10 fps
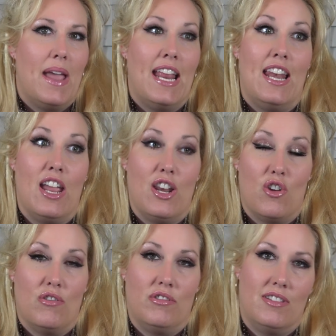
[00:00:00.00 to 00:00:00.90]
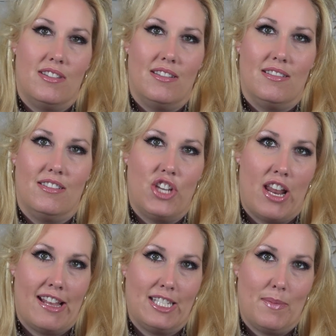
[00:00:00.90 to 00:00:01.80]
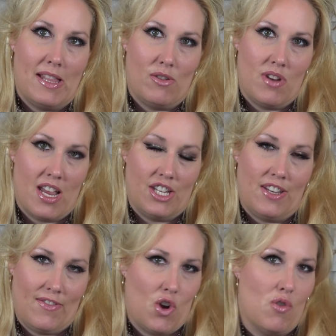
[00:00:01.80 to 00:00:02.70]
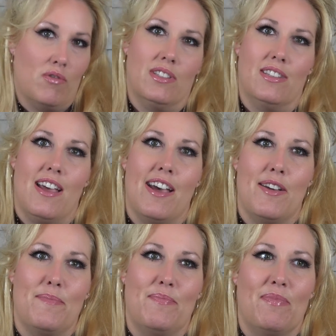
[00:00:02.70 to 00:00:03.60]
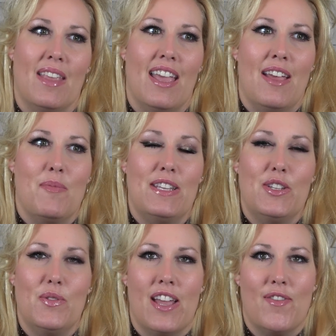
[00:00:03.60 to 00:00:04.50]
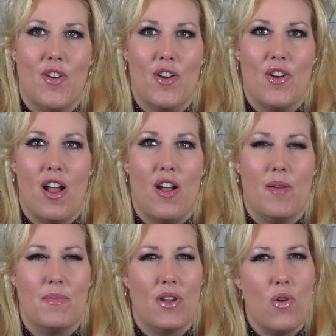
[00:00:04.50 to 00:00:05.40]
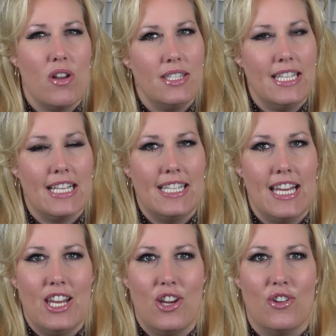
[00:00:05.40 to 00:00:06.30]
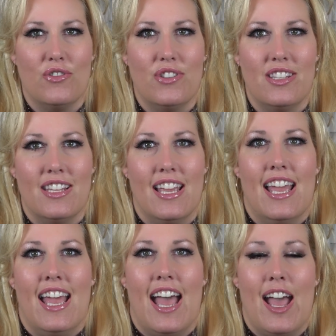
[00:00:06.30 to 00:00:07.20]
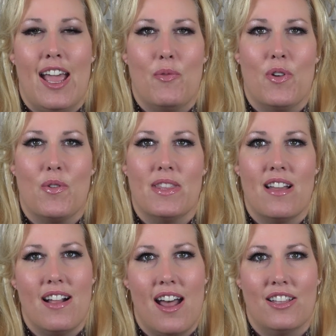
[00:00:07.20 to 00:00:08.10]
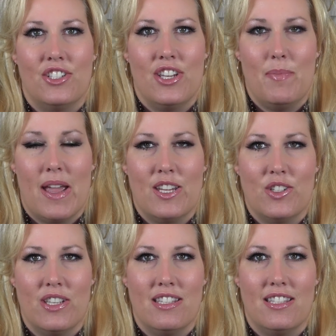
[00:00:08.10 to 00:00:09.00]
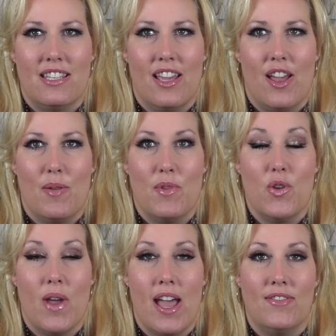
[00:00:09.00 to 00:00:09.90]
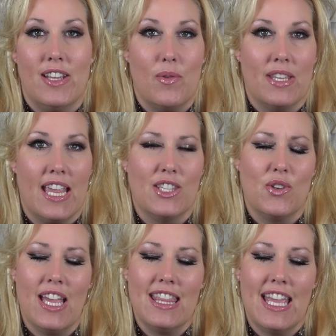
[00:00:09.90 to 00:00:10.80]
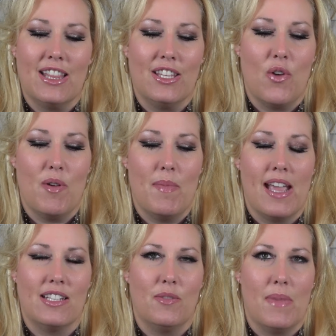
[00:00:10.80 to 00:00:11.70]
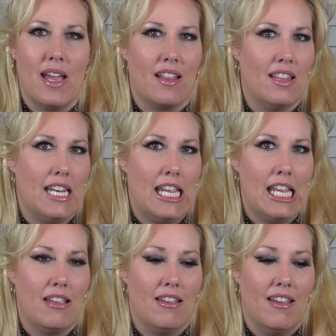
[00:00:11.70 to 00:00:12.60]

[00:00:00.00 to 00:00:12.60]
a night nurse Shout out to my little night shift girls. Been doing that for going on 16 years. I work with oncology patients who have dealt with cancer. And I think going back to my Clinique,